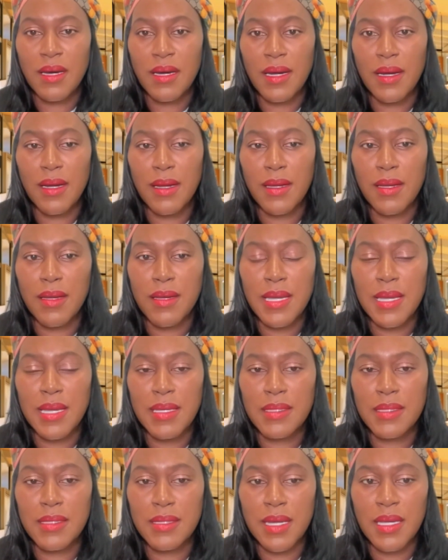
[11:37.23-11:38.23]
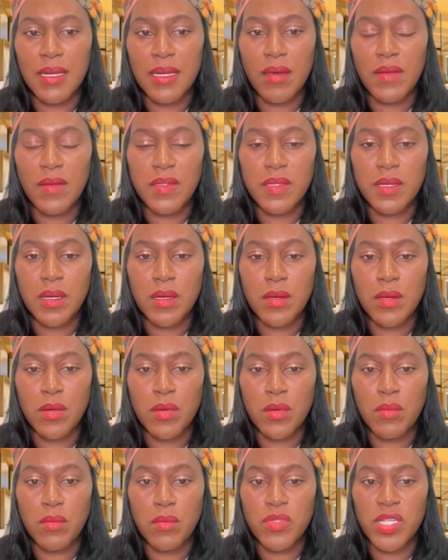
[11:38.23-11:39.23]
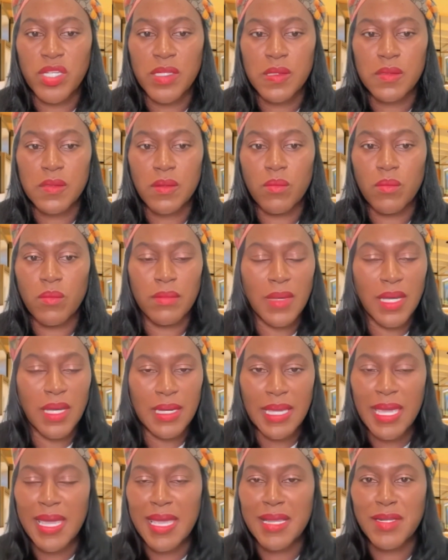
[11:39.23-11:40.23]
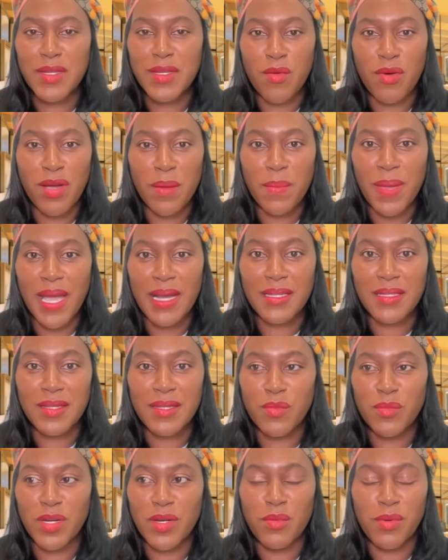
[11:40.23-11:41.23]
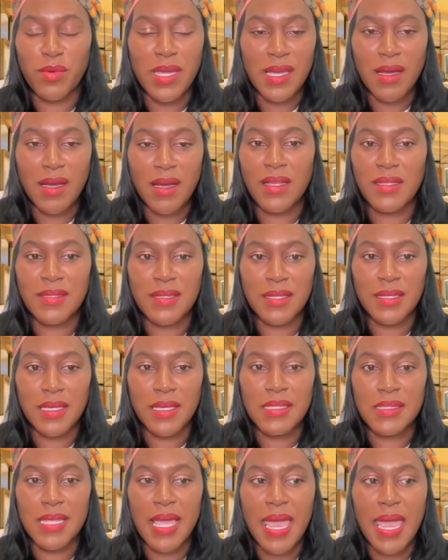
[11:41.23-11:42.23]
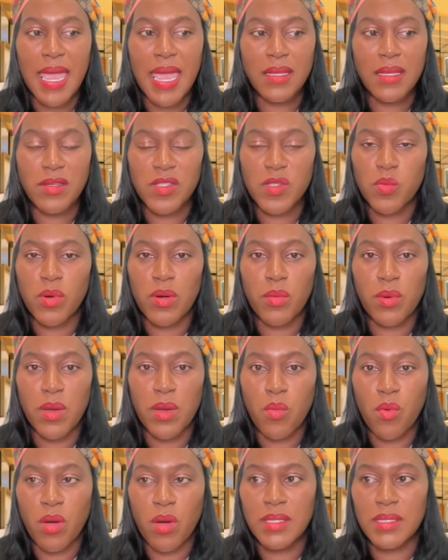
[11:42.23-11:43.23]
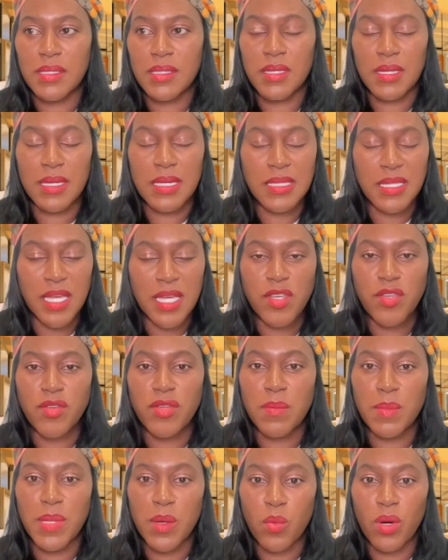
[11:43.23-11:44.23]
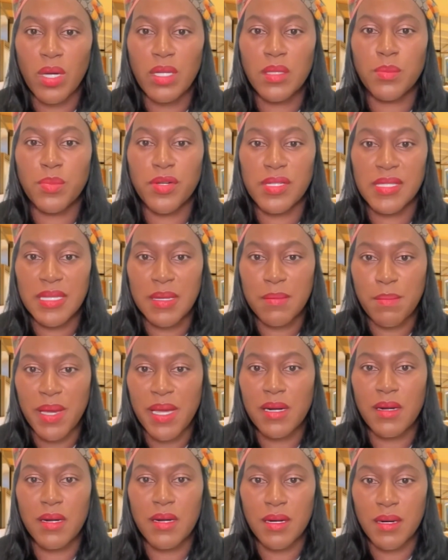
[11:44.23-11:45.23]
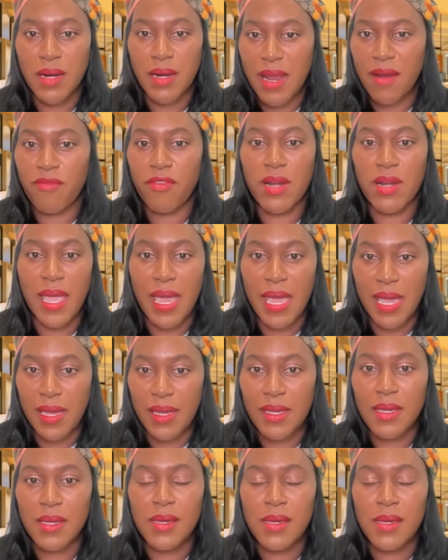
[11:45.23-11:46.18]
And also just, again, going back to what we constantly say, just where we want to continue to be 1% better every day.